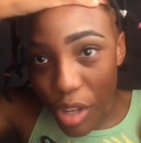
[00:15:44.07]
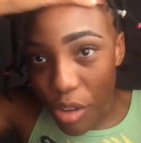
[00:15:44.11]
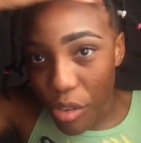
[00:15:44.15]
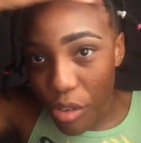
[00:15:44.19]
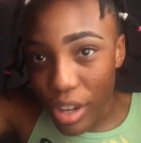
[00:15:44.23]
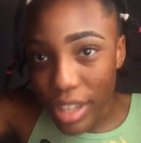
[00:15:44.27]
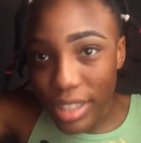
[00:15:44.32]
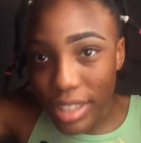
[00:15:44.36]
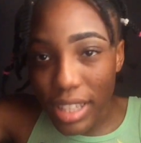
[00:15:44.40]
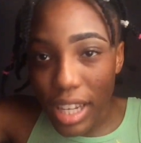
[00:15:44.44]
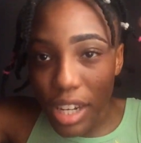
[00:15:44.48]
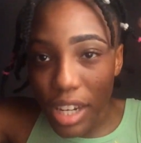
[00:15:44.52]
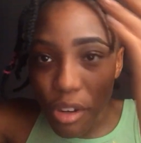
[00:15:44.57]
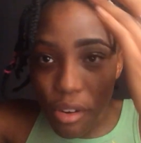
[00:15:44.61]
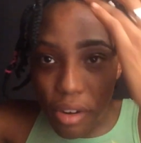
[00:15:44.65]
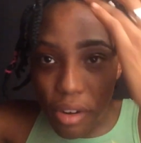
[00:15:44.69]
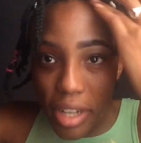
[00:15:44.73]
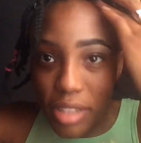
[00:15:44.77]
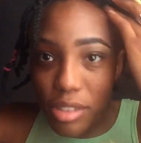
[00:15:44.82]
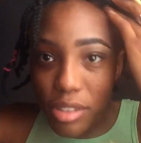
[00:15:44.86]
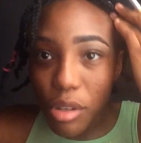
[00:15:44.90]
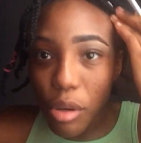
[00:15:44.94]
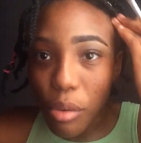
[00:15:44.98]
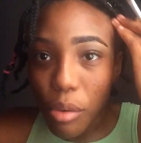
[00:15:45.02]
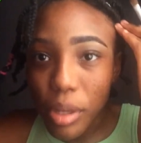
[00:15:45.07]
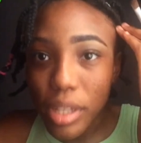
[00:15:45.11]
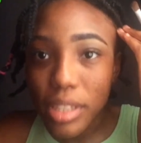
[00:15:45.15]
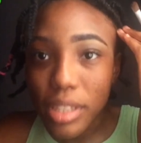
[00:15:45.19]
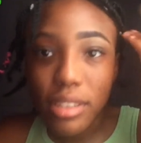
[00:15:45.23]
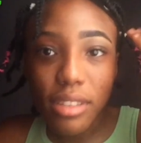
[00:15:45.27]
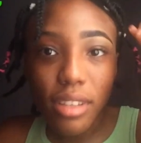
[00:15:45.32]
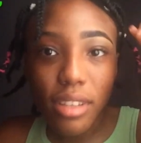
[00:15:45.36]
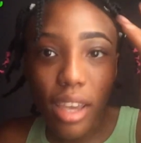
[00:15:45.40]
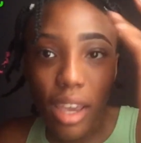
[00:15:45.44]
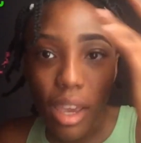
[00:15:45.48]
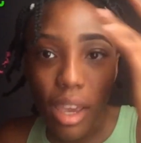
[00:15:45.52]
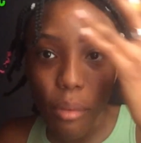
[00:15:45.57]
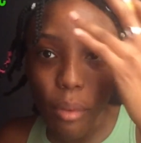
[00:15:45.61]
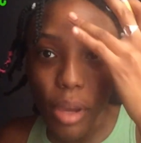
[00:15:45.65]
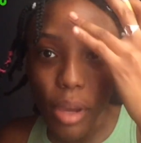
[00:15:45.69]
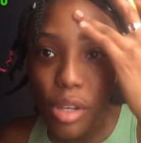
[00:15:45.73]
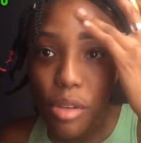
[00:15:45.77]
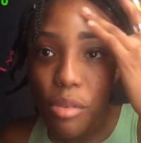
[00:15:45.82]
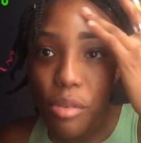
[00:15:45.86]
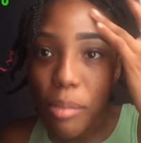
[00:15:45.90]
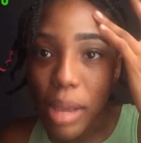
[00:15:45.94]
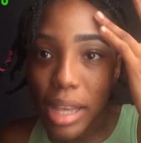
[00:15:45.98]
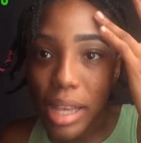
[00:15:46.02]
greats are the greats always say, when
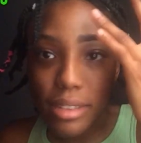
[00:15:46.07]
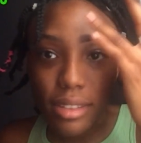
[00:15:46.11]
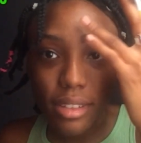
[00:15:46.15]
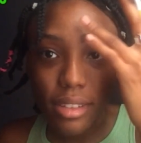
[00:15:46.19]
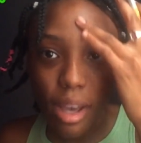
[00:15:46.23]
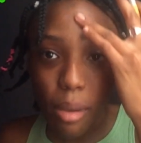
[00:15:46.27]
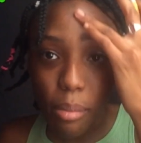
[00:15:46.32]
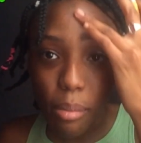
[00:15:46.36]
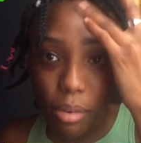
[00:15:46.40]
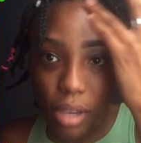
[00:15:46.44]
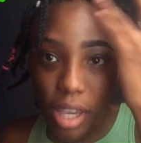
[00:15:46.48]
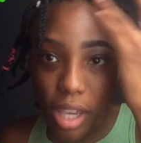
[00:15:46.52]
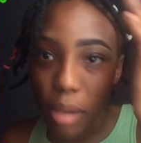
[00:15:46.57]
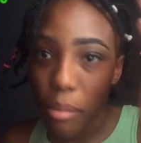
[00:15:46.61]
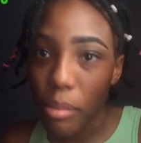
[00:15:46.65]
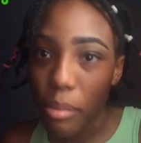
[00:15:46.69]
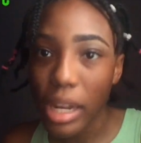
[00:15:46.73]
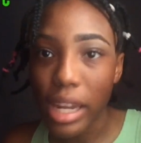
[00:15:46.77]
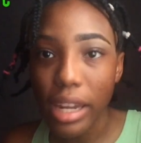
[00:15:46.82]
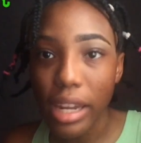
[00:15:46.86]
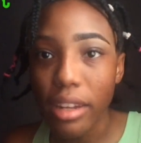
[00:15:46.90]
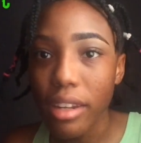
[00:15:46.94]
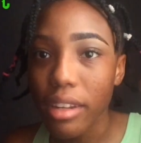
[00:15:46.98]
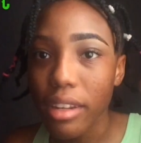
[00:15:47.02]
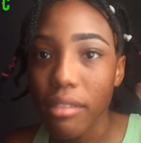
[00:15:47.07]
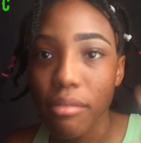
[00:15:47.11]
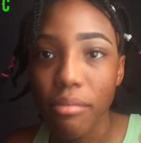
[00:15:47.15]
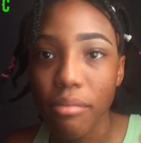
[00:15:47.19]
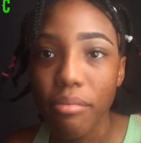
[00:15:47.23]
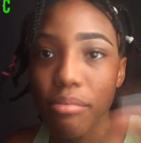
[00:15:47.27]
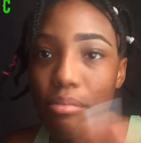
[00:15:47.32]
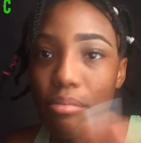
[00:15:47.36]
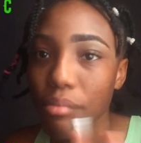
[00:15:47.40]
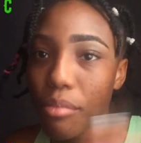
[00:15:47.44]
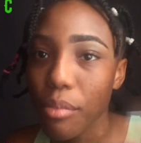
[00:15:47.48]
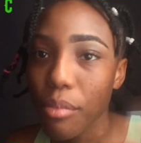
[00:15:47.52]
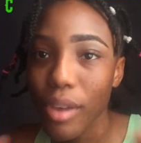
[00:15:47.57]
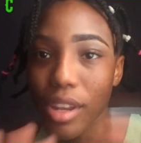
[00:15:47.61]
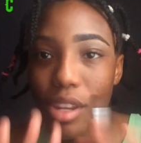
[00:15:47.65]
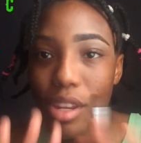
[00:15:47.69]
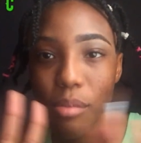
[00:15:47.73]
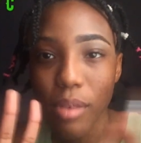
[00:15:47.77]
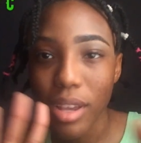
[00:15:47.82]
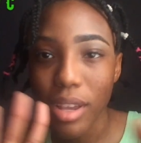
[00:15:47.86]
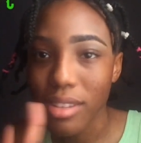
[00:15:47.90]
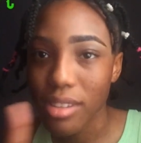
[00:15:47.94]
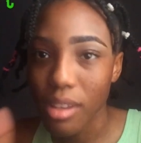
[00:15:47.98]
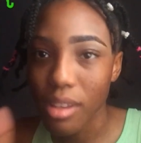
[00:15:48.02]
you mess up, keep blending. When you
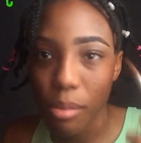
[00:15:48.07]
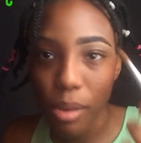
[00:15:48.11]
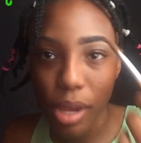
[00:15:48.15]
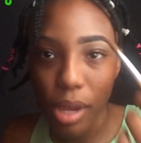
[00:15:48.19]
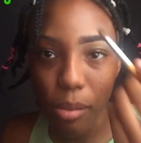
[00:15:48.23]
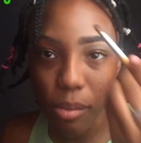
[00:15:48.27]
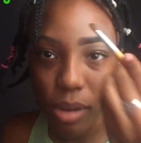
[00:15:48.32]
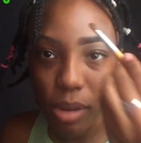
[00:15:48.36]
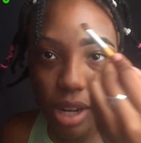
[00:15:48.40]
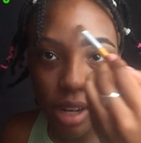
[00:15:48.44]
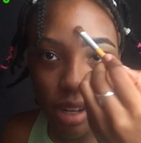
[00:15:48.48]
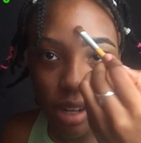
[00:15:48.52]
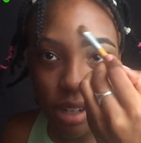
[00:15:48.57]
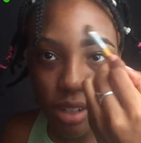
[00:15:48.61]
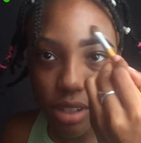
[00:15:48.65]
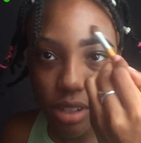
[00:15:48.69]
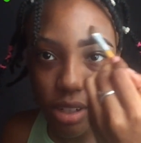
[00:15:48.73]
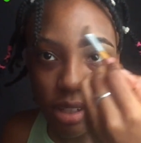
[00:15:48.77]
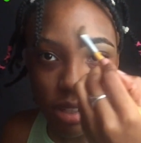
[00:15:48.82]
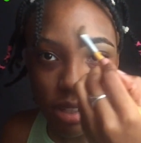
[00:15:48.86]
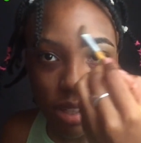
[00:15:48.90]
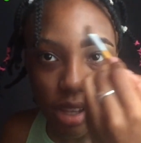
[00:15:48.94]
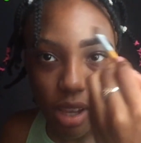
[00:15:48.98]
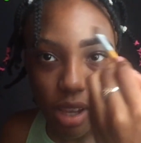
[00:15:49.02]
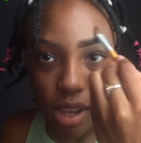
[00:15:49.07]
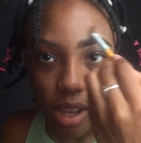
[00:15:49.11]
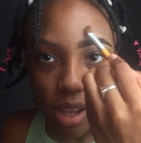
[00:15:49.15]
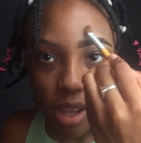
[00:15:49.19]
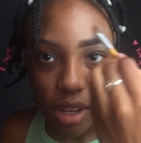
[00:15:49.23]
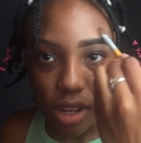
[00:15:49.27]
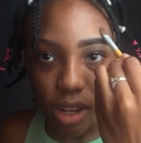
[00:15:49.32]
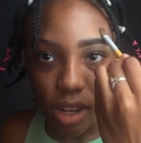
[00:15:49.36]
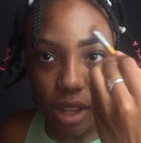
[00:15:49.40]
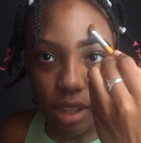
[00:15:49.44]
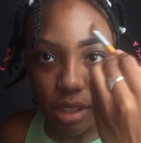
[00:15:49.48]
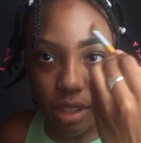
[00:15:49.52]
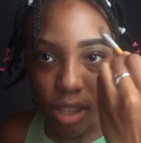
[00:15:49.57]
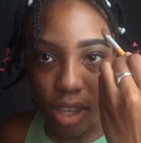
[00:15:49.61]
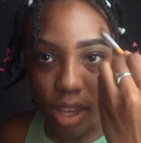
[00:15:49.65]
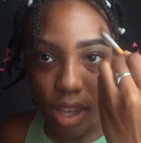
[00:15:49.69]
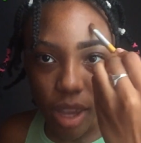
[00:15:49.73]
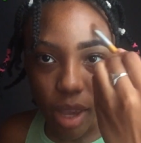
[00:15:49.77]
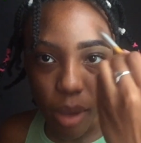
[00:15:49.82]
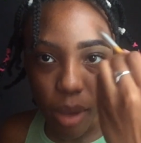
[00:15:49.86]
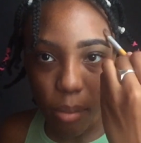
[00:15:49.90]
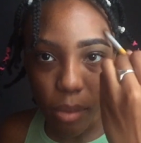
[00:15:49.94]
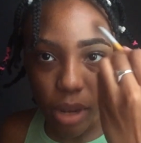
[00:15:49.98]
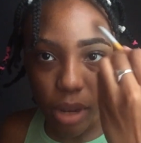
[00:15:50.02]
mess up, keep blending. Just
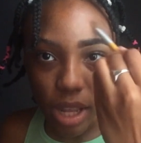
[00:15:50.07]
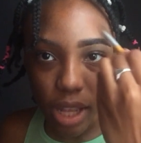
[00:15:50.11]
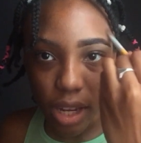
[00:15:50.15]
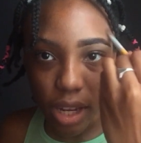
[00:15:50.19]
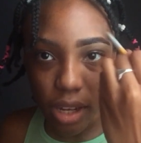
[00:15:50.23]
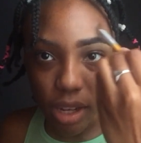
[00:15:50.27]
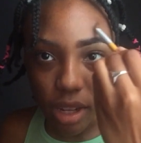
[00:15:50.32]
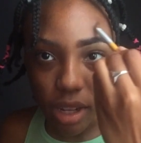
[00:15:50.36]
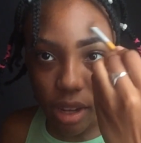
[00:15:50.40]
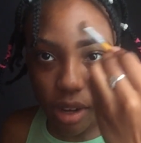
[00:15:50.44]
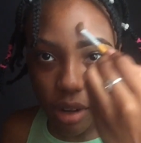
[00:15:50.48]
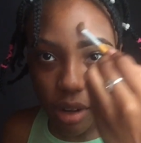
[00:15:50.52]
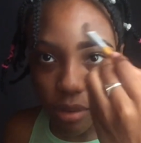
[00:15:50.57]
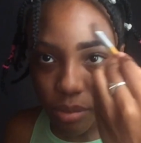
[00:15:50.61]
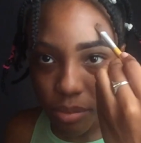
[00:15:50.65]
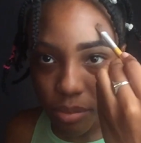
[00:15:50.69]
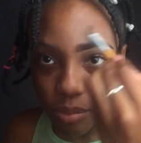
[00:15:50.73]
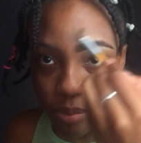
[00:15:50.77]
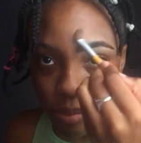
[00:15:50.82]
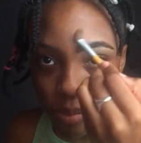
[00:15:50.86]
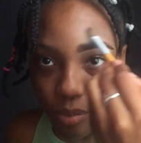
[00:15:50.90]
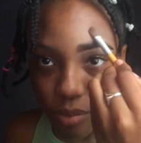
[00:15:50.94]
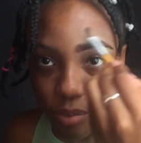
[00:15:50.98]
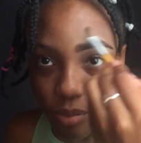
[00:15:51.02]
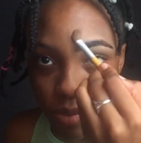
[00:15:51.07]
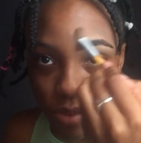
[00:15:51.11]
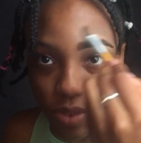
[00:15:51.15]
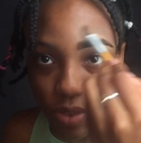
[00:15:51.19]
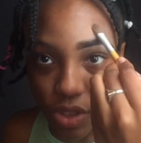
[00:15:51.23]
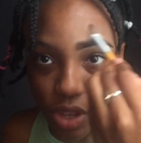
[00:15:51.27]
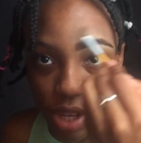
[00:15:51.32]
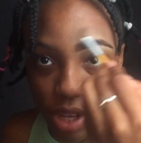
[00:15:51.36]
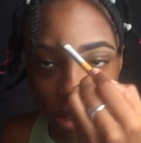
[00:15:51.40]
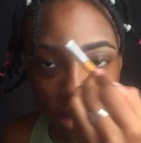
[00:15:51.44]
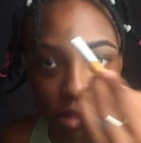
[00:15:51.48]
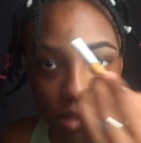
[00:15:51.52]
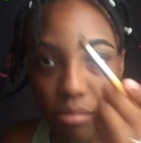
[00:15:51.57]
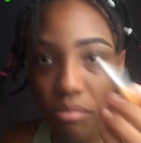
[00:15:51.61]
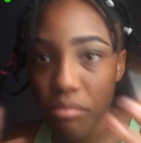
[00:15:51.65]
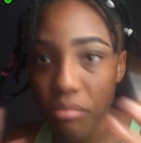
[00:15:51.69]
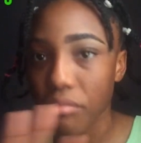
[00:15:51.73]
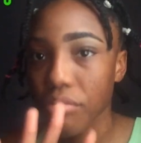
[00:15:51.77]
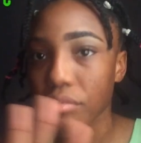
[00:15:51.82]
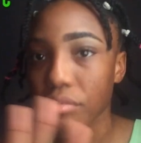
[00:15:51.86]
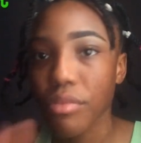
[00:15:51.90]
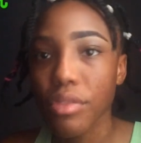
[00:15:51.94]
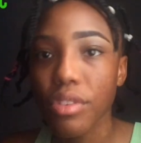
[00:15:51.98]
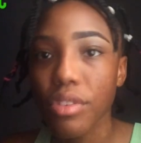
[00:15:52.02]
keep blending. Just
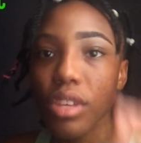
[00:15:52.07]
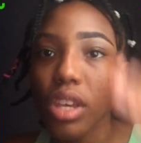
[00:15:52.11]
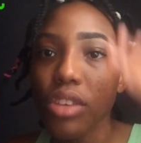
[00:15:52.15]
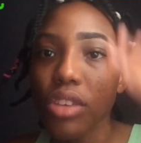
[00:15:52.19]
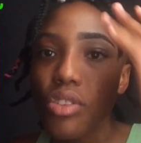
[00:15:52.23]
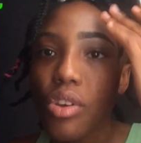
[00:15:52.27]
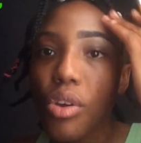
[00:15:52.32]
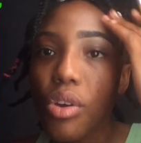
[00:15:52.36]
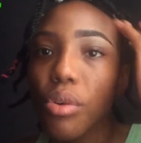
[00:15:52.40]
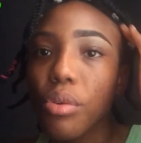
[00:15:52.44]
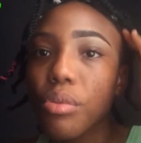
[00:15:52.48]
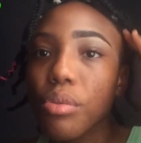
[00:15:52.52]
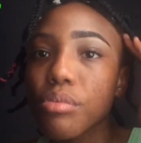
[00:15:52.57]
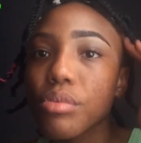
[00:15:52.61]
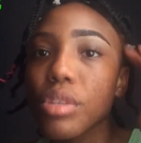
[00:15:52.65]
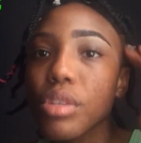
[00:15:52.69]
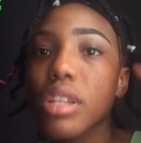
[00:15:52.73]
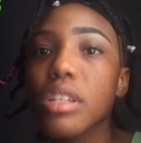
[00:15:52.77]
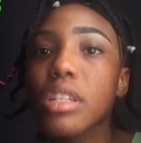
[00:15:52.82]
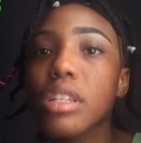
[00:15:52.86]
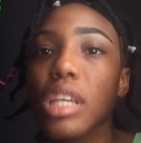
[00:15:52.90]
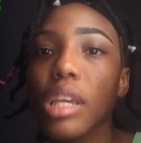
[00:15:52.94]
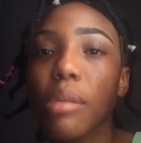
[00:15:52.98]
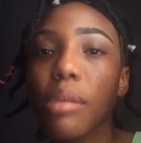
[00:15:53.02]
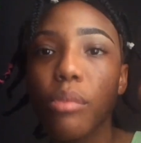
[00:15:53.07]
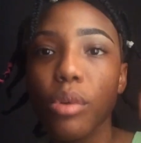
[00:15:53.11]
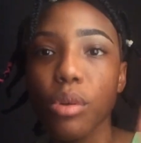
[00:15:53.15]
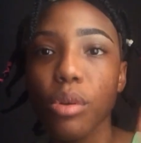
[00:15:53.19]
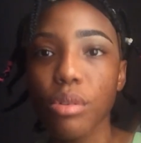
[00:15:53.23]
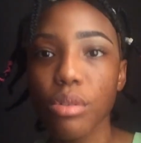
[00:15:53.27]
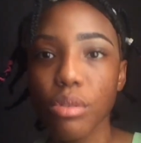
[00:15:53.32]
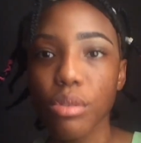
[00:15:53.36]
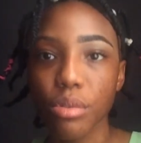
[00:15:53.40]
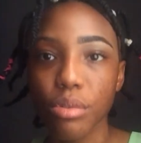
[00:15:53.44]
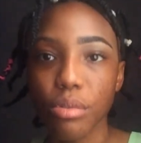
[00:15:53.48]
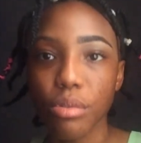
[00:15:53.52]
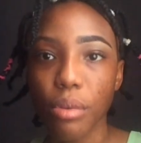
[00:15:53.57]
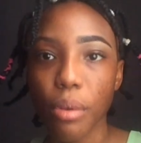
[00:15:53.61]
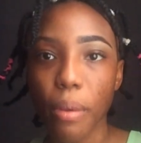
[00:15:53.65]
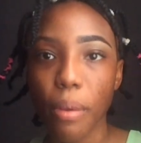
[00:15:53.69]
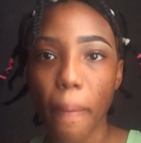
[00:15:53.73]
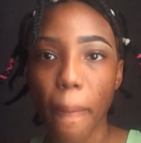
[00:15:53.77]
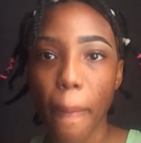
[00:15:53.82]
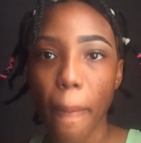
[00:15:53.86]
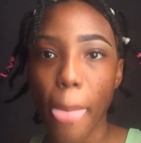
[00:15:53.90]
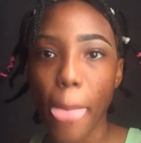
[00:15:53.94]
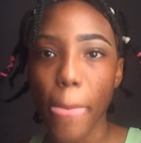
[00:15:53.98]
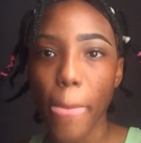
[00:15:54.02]
go. Just keep. Ooh,
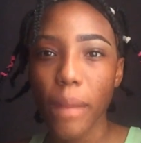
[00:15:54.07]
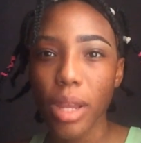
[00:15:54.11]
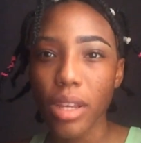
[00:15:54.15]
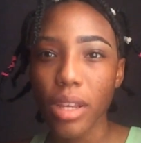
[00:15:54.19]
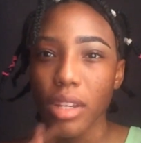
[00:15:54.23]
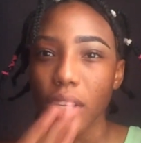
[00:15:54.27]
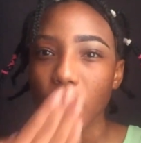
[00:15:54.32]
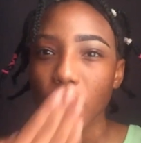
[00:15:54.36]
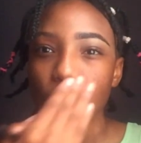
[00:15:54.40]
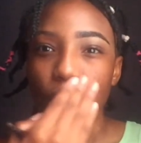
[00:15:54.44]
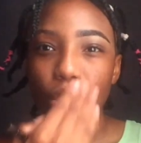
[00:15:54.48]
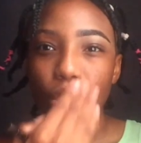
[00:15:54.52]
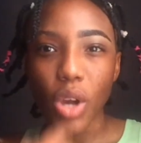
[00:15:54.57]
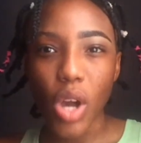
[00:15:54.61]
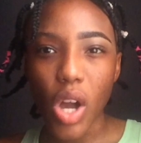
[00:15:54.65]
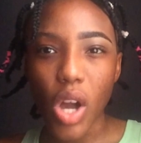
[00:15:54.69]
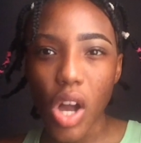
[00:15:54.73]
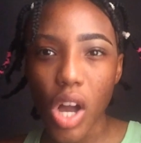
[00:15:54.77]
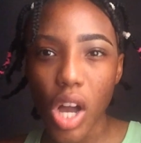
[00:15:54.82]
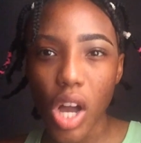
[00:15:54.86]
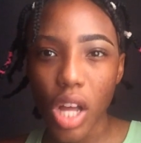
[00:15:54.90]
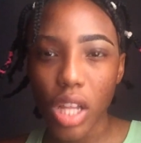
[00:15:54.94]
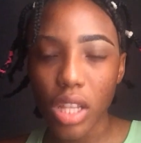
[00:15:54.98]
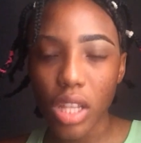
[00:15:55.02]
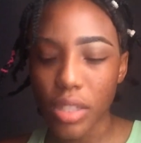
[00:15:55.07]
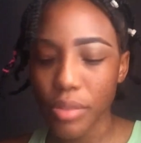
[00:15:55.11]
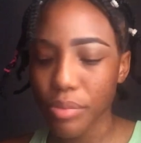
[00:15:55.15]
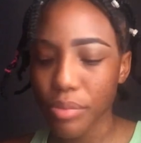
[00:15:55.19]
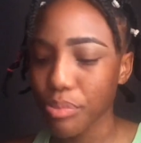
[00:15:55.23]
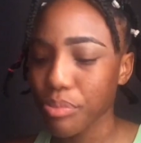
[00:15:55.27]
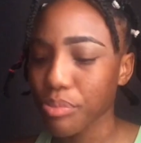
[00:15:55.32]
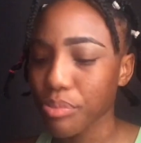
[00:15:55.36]
y'all,